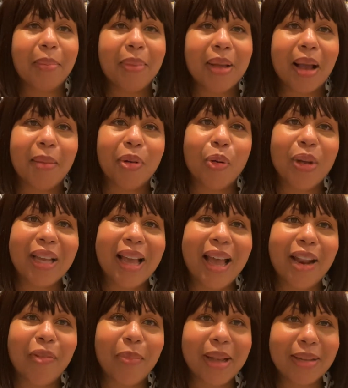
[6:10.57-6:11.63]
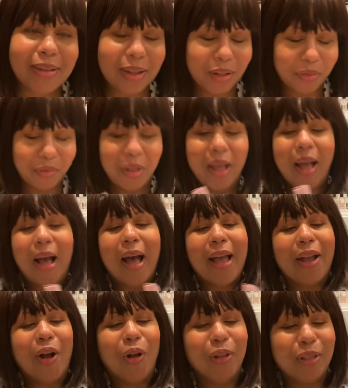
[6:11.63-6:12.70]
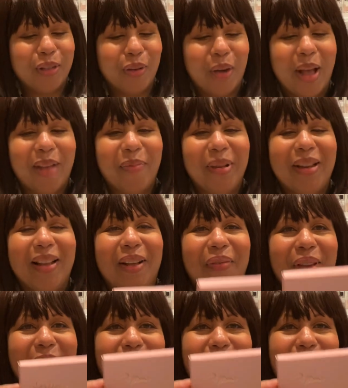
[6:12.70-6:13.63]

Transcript: I'm going ahead of myself. I also have been loving